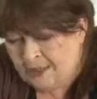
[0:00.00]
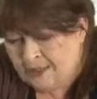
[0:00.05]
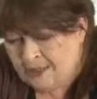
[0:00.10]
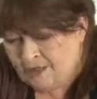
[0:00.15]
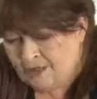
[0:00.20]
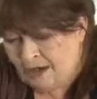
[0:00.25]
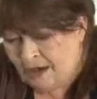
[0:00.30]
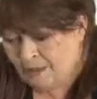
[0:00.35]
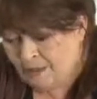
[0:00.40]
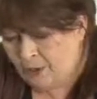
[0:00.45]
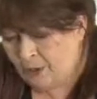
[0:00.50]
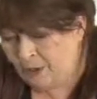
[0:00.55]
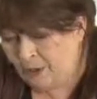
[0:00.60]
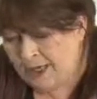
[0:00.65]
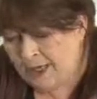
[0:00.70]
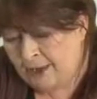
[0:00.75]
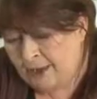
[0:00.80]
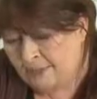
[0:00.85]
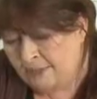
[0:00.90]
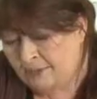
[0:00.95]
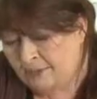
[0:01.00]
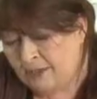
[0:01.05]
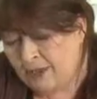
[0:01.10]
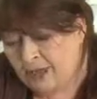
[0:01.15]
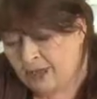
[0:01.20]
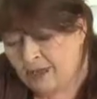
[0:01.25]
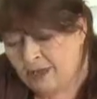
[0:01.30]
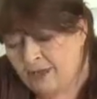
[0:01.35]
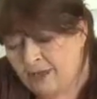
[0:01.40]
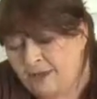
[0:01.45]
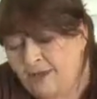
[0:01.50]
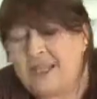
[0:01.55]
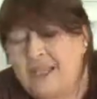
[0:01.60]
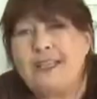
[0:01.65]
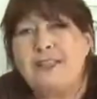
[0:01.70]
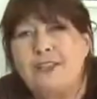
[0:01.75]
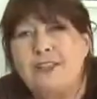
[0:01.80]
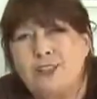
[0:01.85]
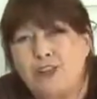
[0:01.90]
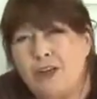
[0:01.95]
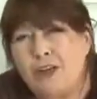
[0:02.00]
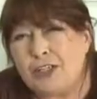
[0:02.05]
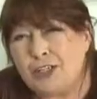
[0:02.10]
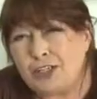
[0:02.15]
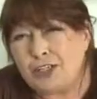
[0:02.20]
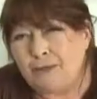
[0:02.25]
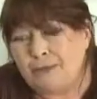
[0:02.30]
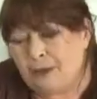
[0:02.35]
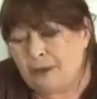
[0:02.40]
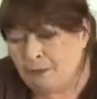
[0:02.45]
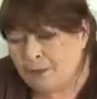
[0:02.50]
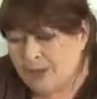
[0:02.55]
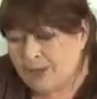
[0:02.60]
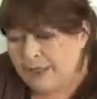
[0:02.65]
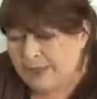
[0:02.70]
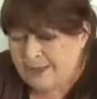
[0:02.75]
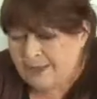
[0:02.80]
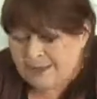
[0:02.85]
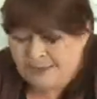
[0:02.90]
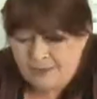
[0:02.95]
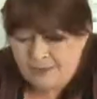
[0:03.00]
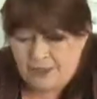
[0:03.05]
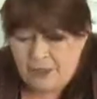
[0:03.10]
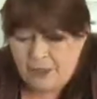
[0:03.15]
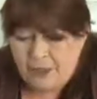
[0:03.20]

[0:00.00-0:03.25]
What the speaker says: scrapbooking, these are treasured memories.